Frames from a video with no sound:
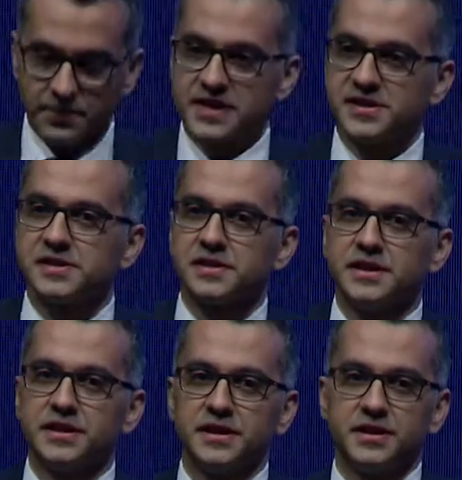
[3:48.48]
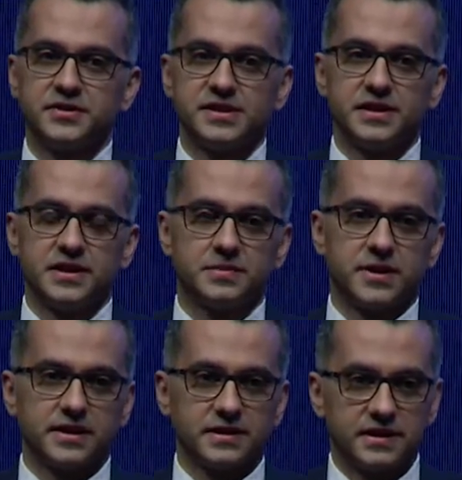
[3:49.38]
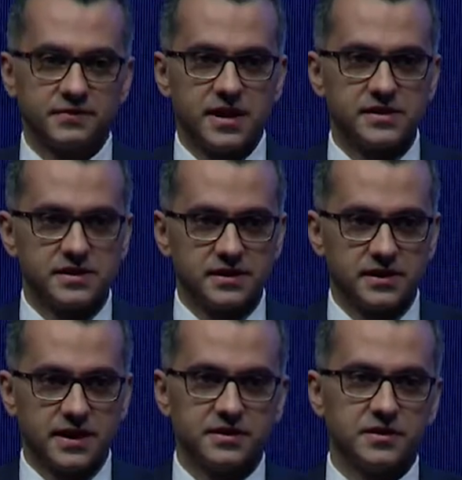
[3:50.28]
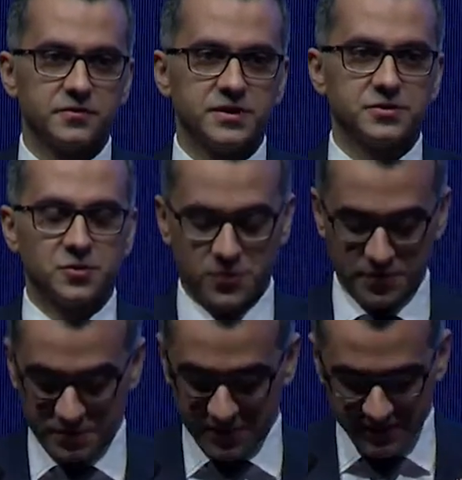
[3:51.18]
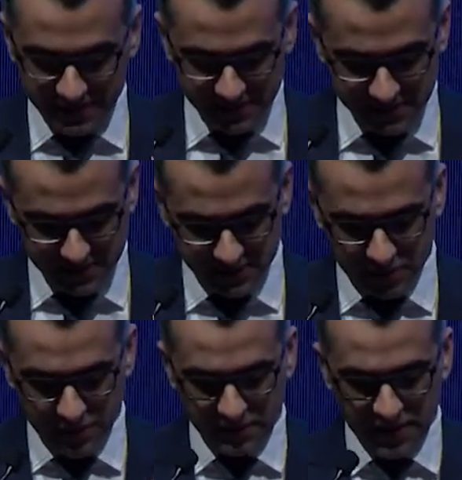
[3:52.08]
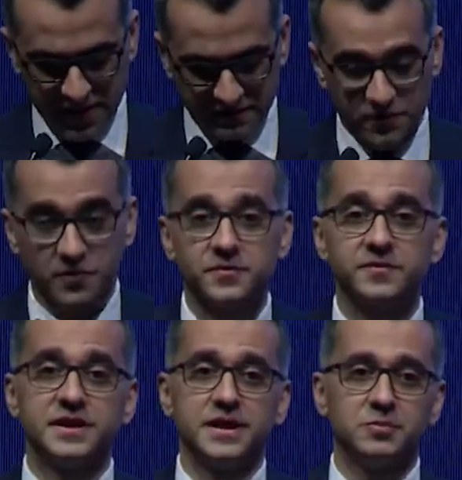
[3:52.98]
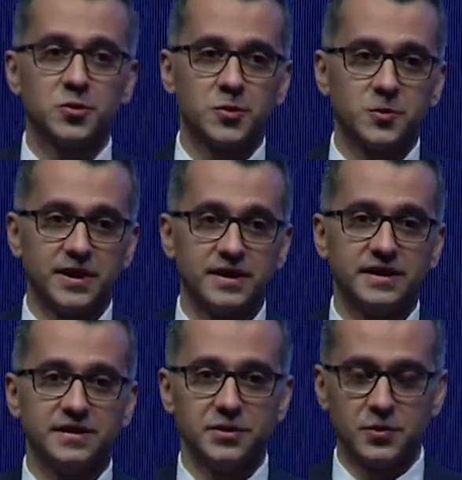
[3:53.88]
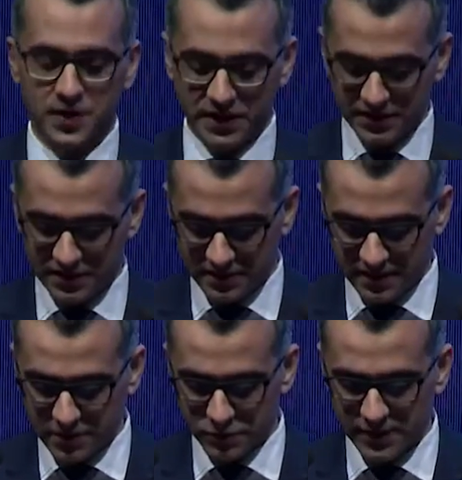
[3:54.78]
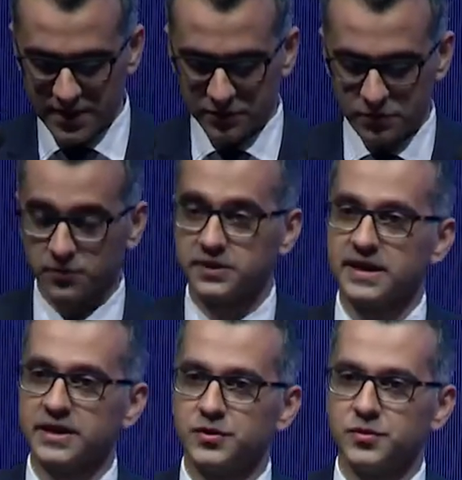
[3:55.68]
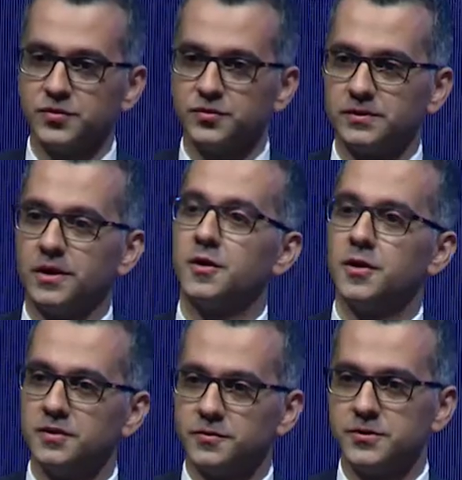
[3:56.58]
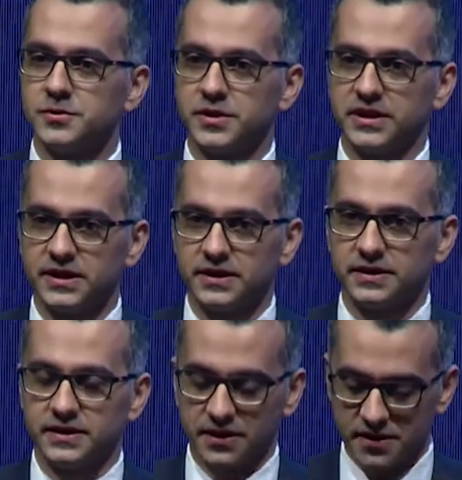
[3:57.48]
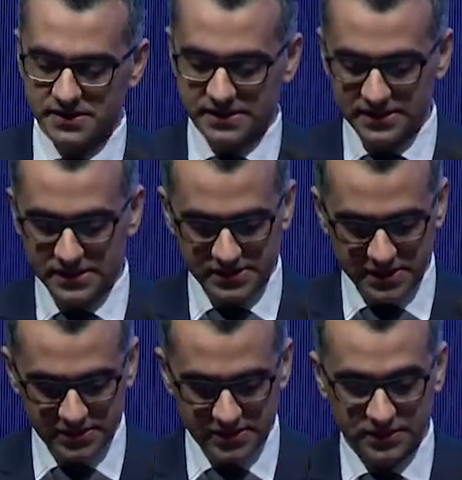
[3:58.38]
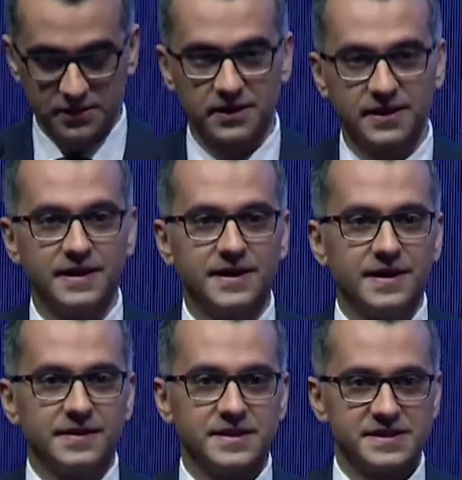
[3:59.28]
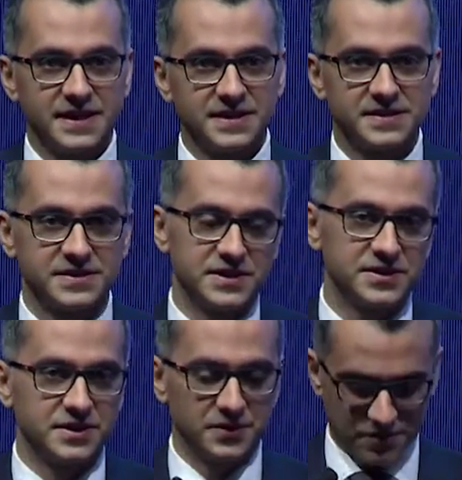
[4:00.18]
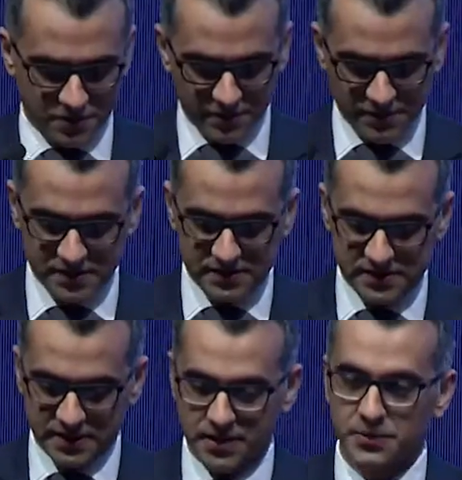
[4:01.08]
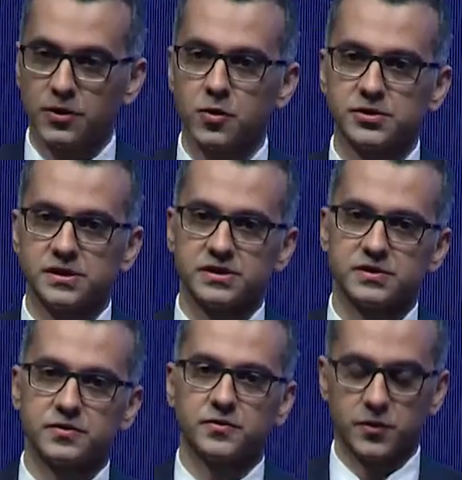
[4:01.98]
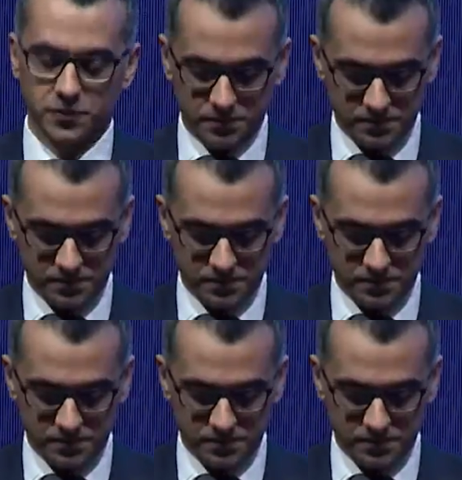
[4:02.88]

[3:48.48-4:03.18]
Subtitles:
Majid Salehit, Senior Market Advisor at Innovation Norway Middle East. On behalf of Team Norway in the UAE, I would like to thank you all for joining us in this session, the second session of Sustainable Oceans Forum.